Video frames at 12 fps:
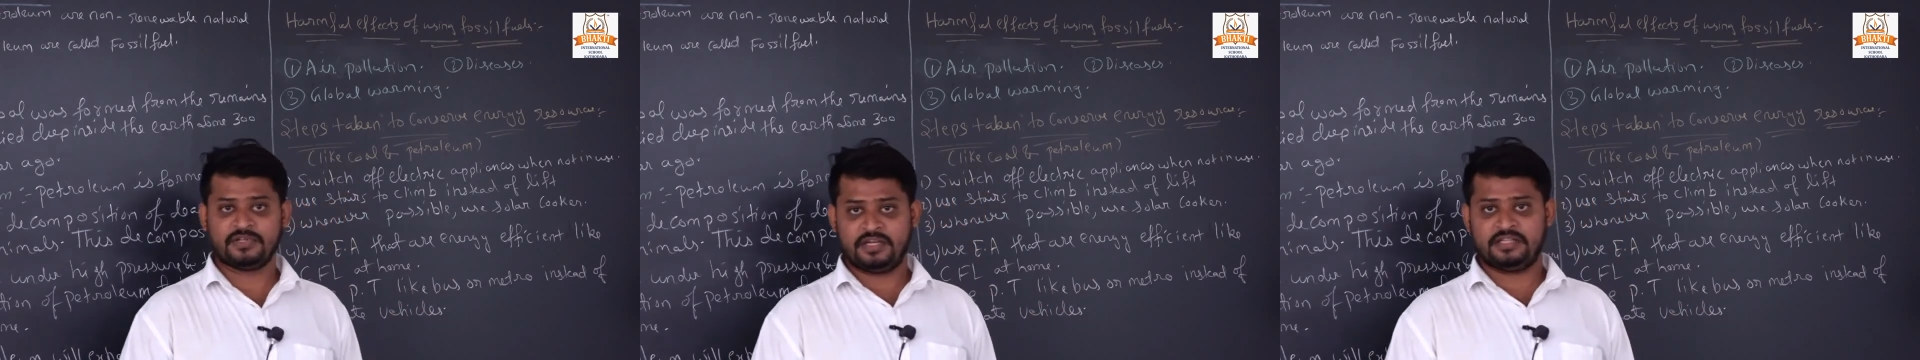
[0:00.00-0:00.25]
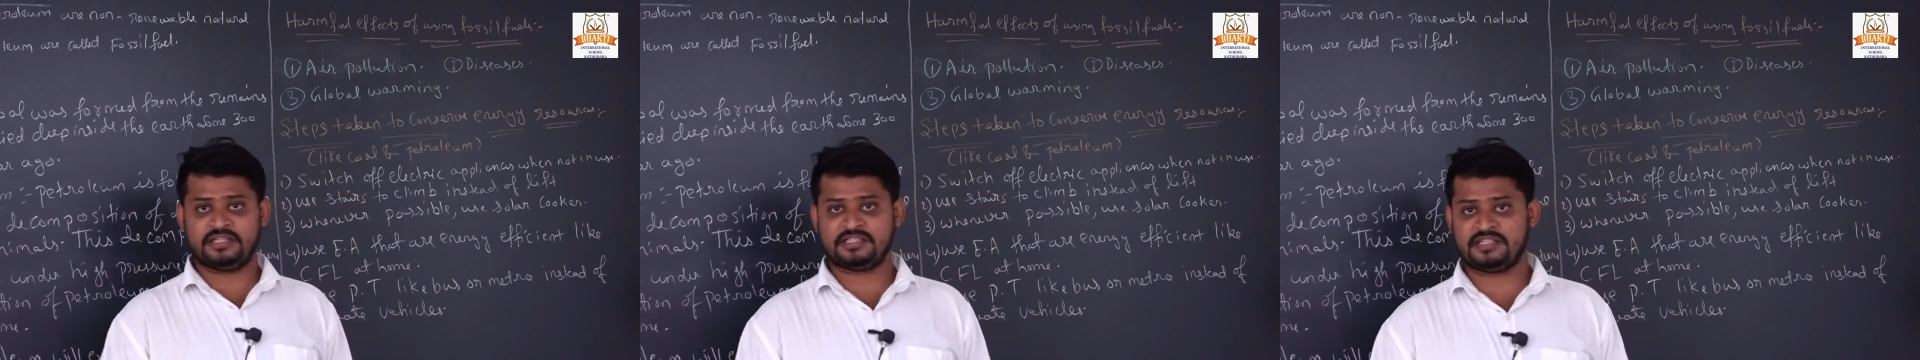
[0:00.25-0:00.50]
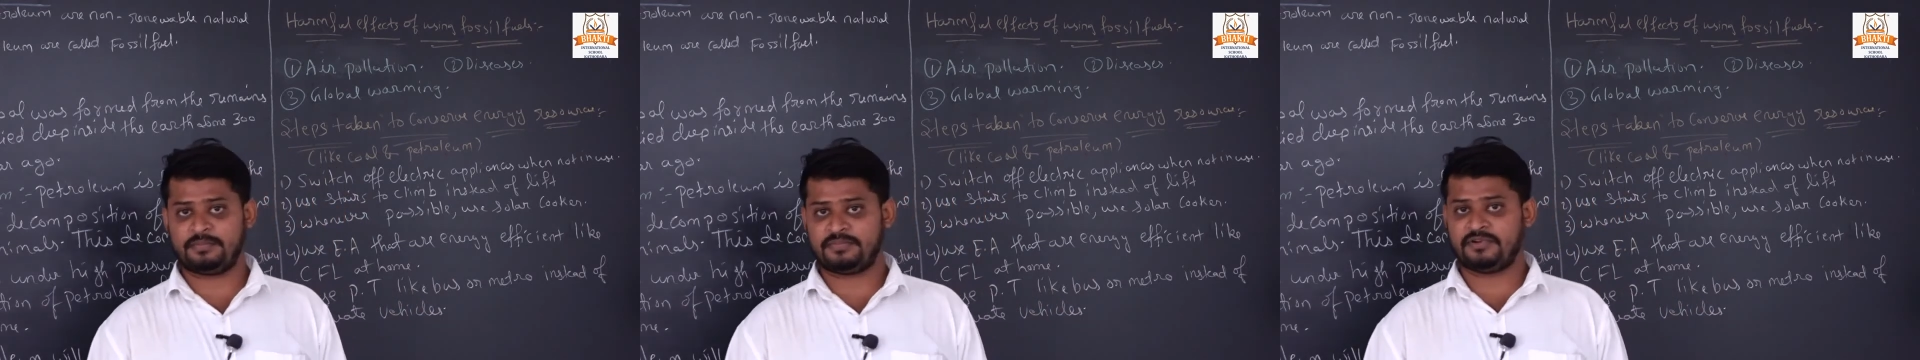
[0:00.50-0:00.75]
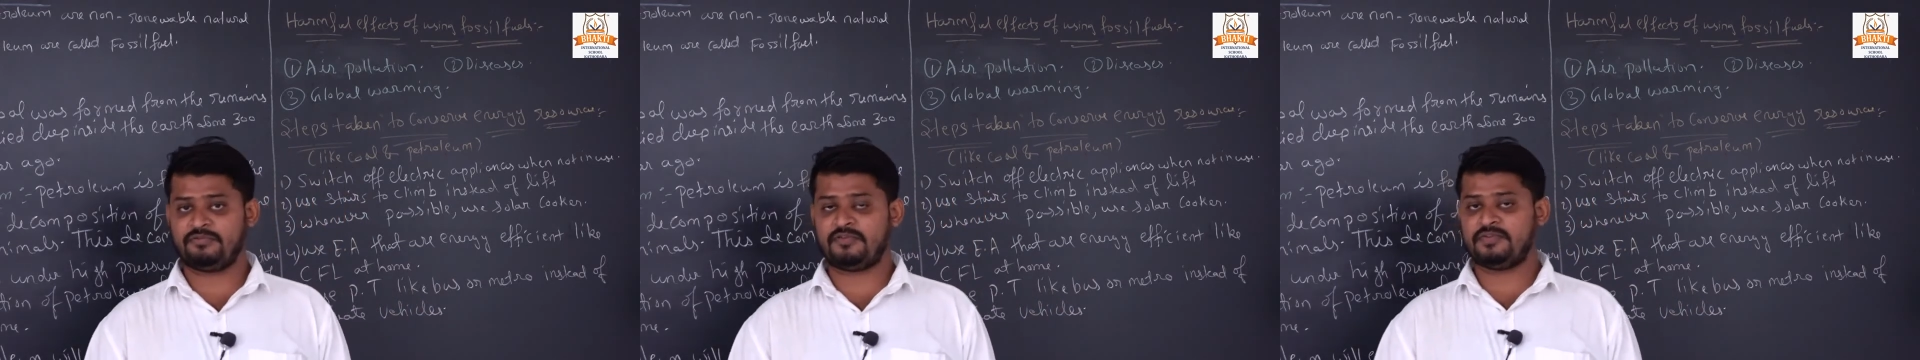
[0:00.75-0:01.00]
In this
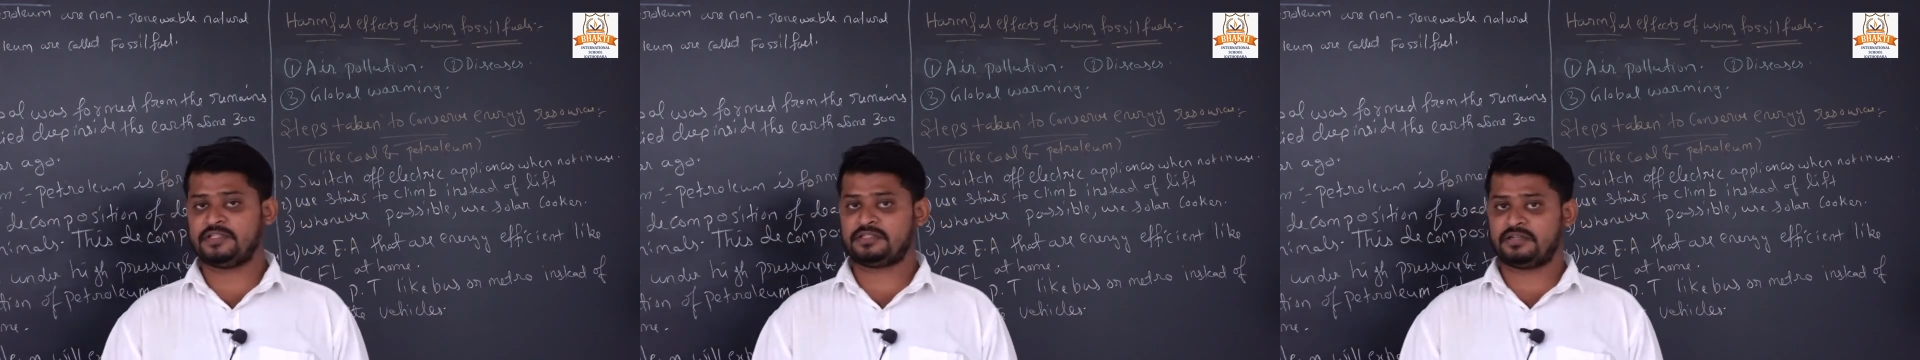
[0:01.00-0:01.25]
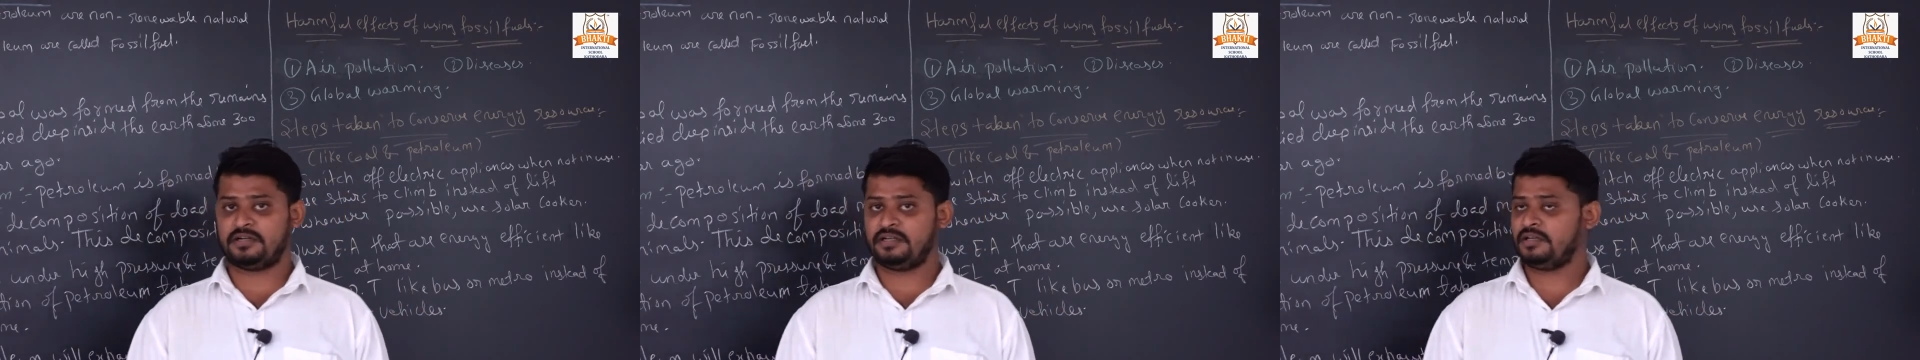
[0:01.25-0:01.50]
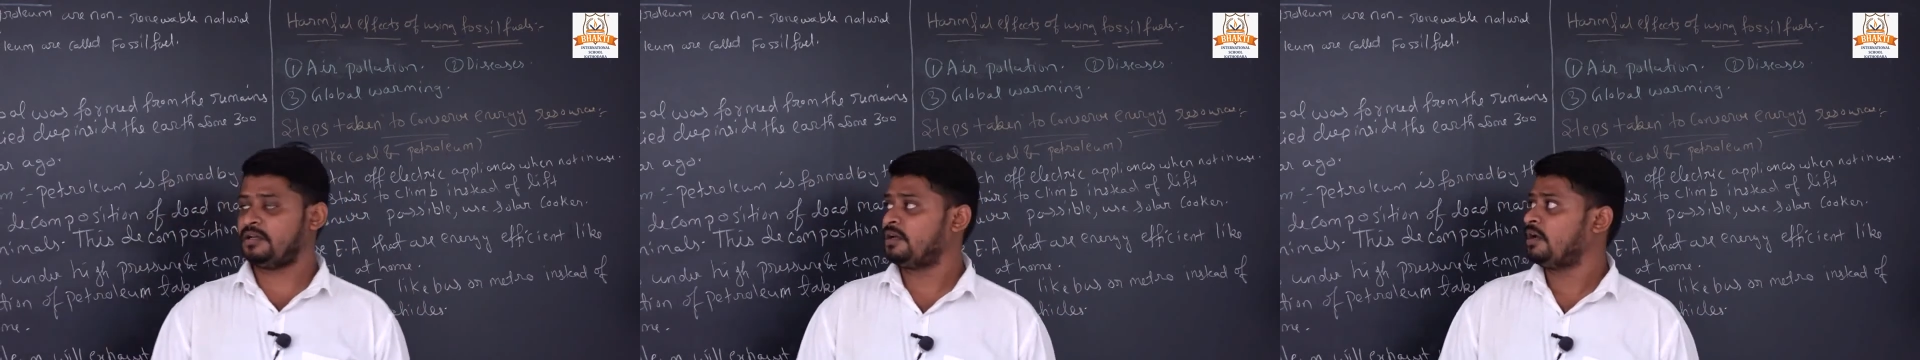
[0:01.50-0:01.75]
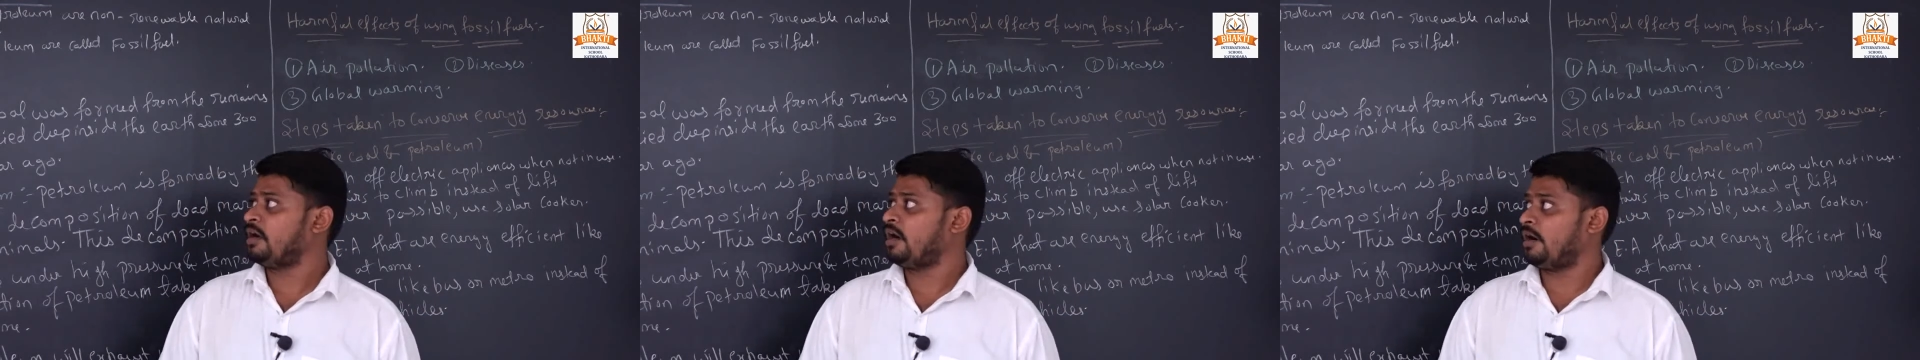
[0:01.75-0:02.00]
chapter we will study
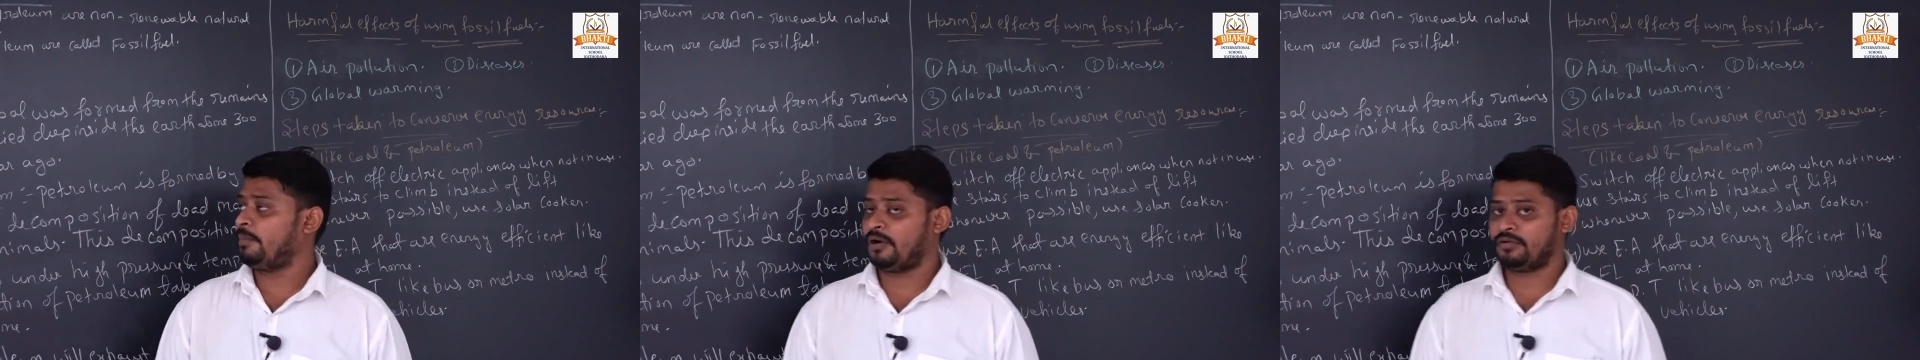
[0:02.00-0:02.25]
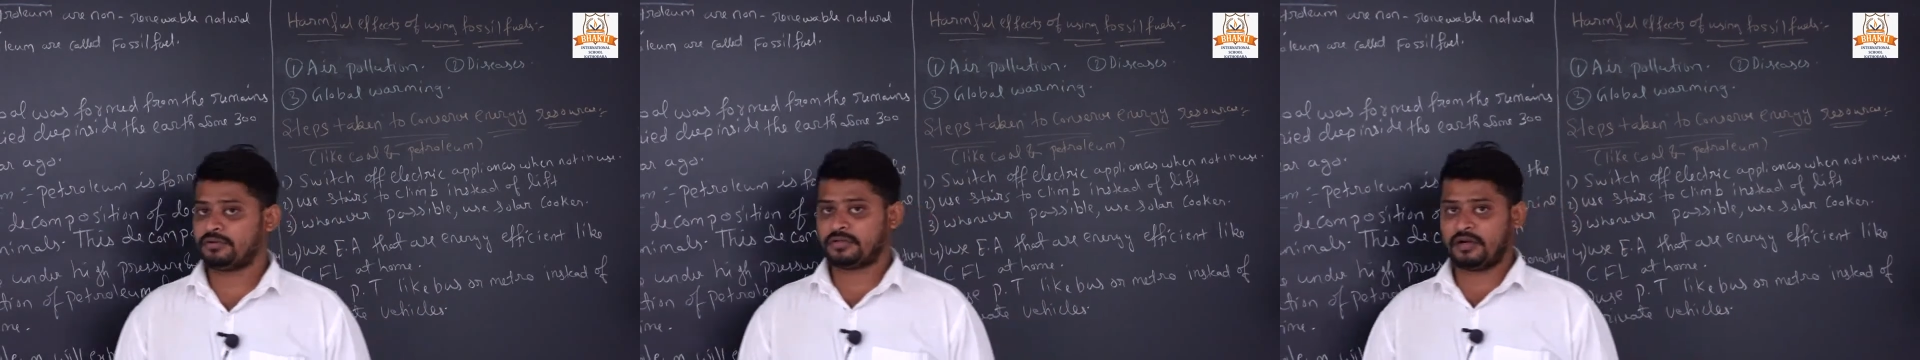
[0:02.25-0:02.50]
about